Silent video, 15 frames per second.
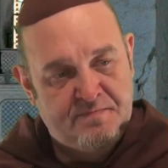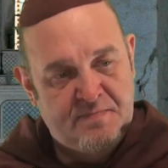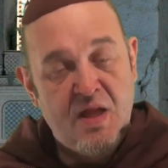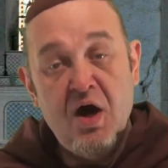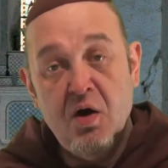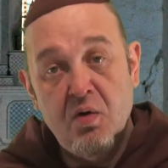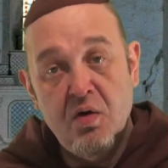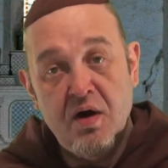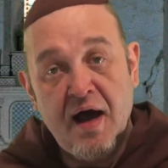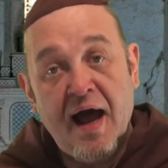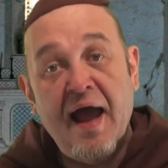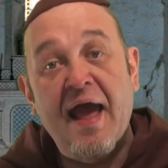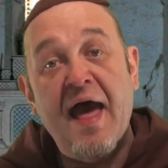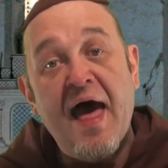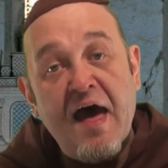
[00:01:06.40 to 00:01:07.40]
No,
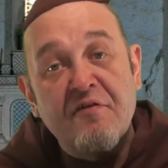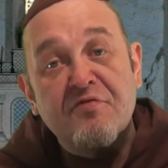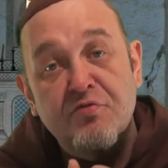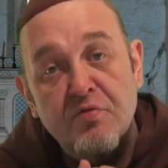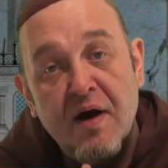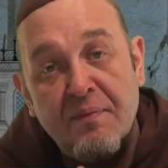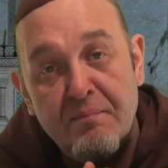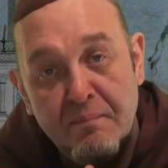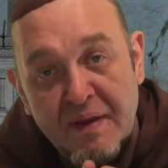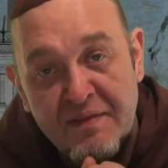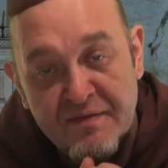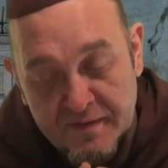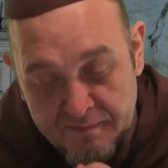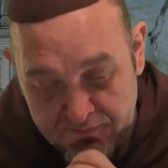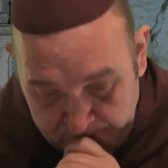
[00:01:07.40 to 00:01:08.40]
I have to
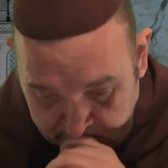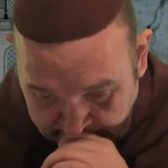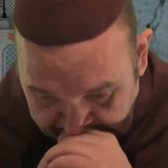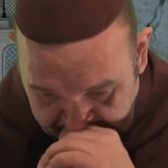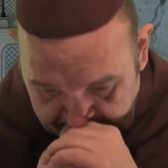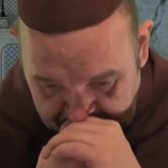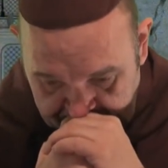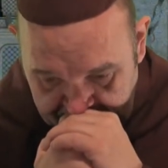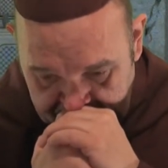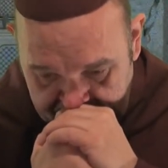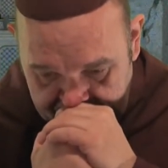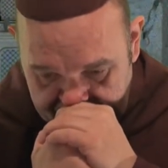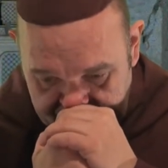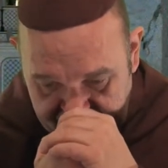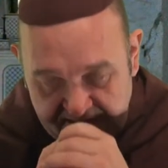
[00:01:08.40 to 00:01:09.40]
admit
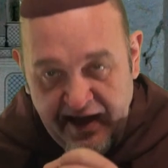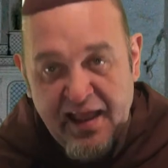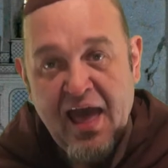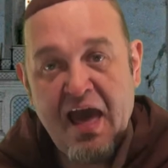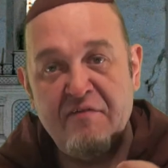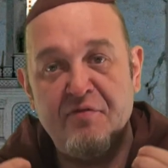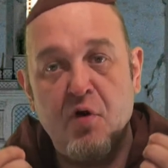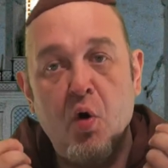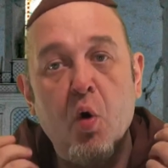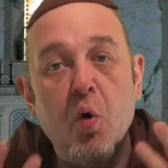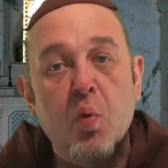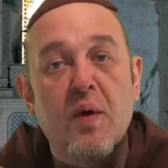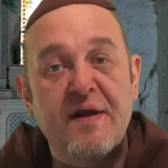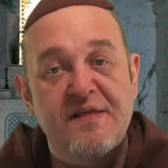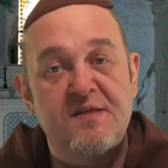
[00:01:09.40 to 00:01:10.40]
that I have
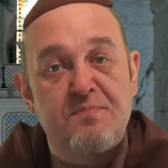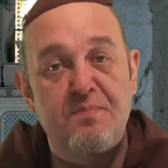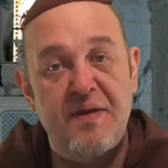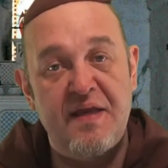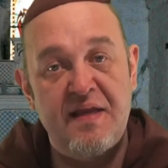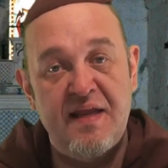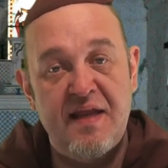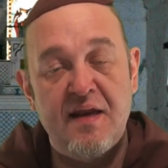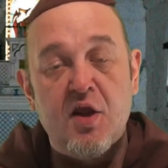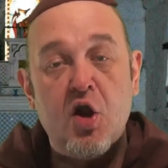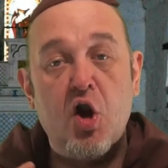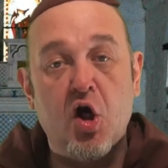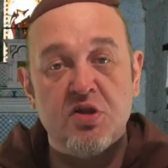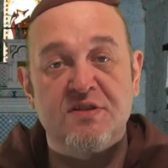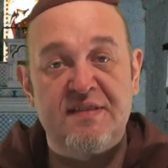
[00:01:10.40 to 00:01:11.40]
always been in
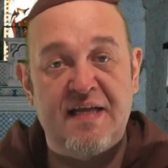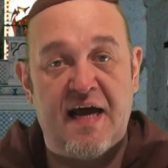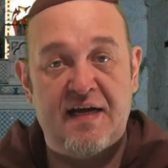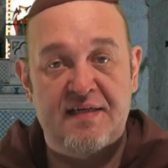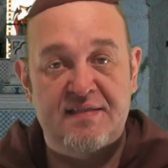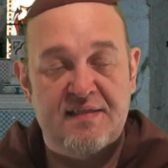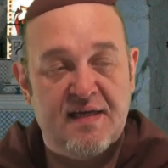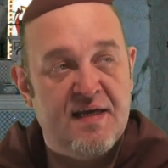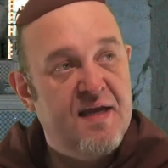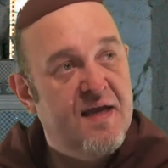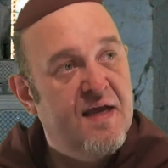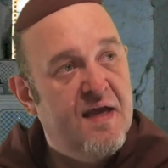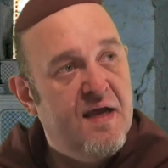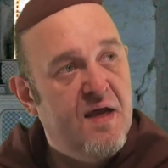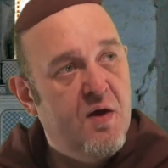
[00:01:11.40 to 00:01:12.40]
contact
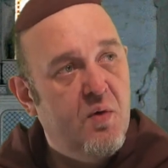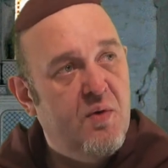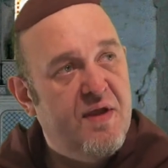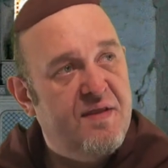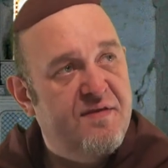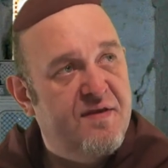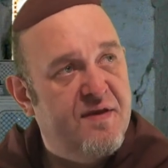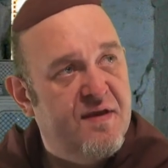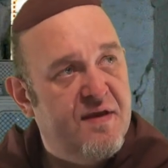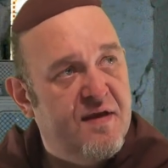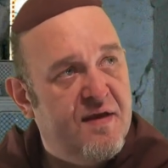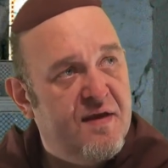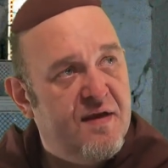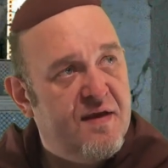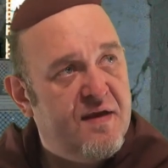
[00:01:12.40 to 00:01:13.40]
with
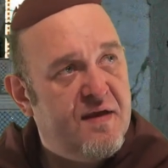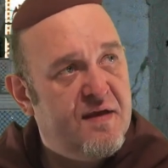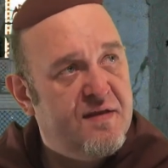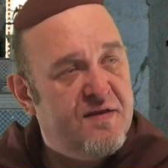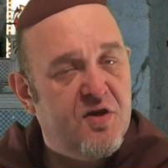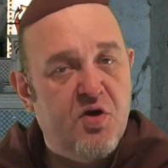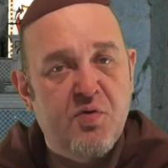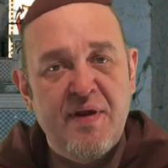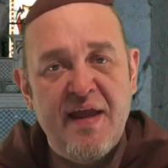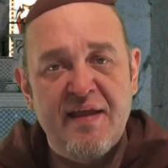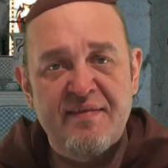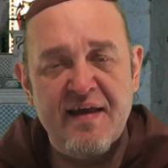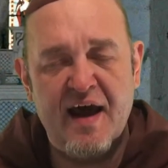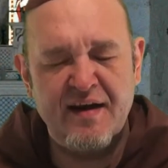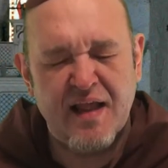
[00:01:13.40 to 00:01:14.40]
the
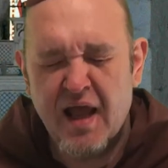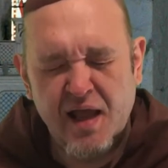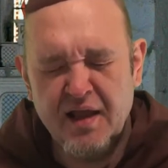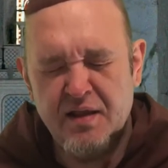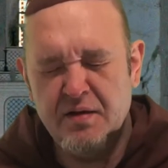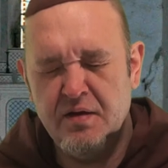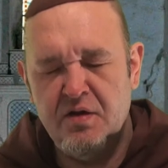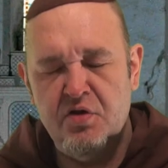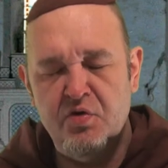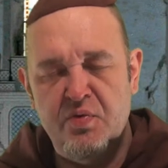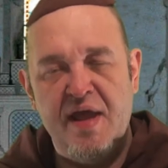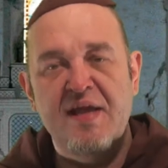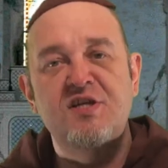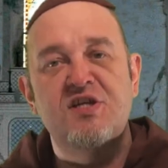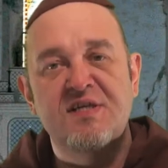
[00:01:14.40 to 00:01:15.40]

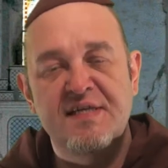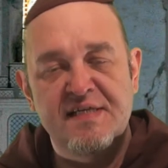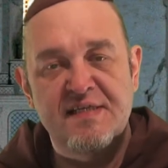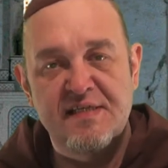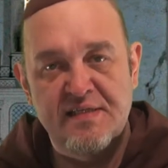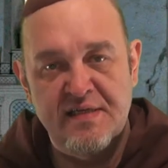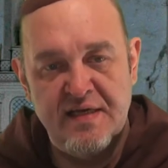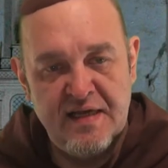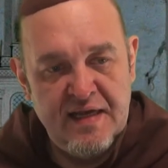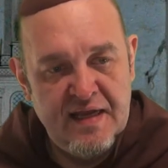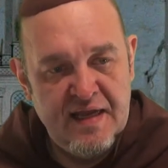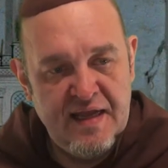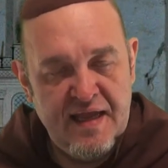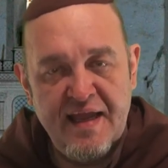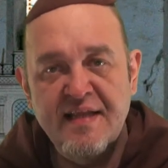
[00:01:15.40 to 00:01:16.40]
creationist
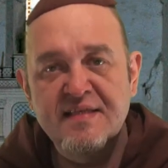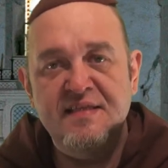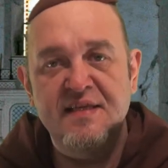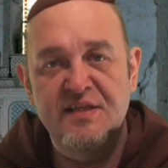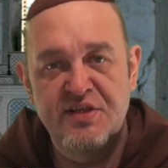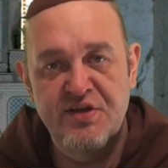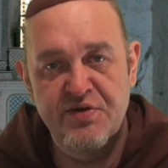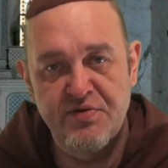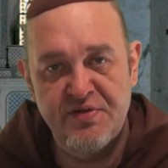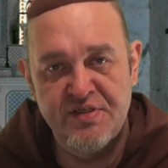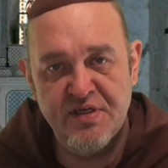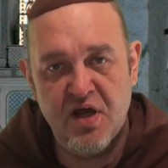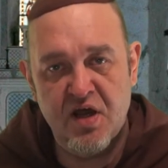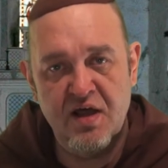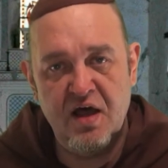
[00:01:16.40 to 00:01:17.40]

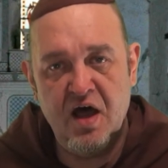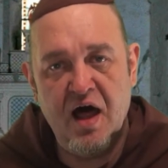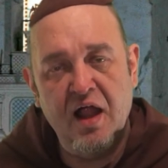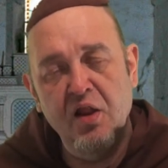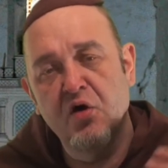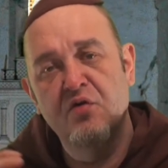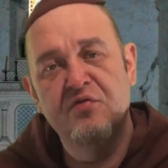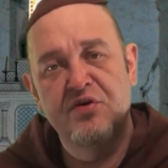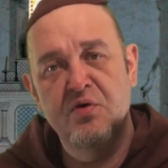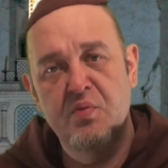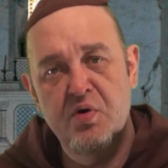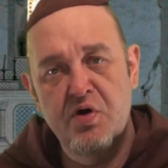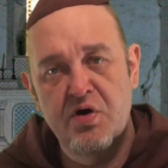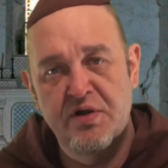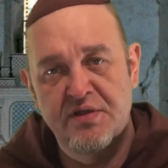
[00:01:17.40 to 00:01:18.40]
institutes all over the
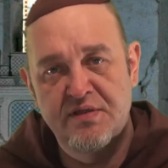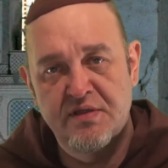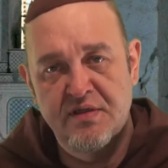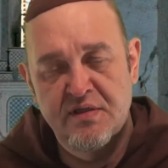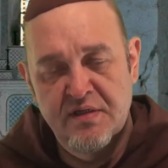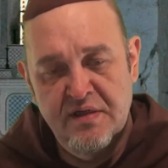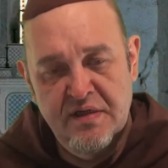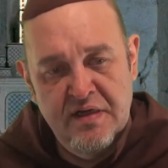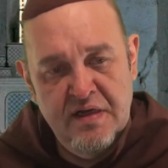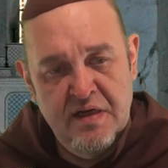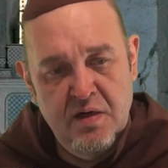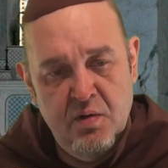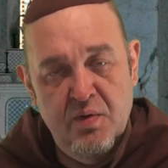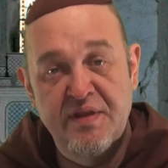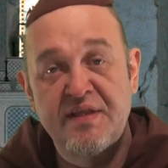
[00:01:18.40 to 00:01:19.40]
world,
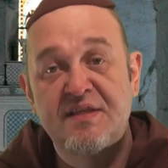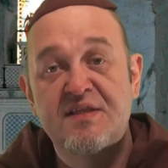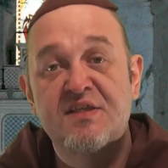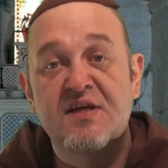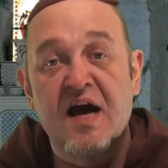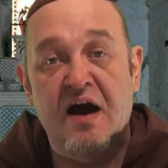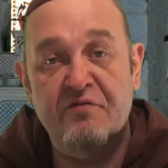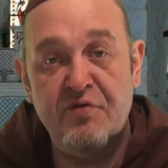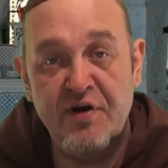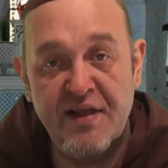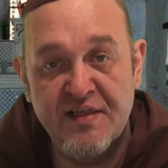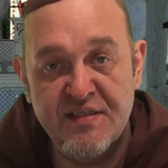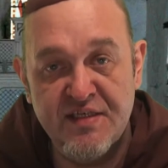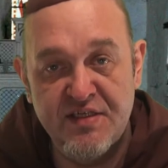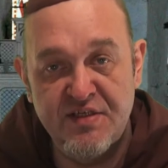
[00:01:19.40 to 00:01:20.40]
with the
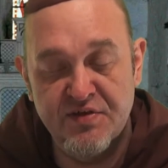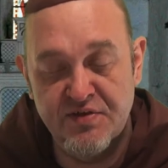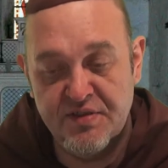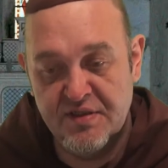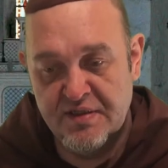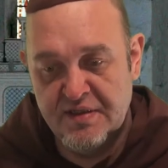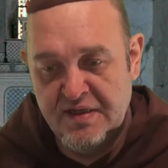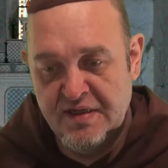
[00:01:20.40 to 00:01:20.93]
Discovery Institute,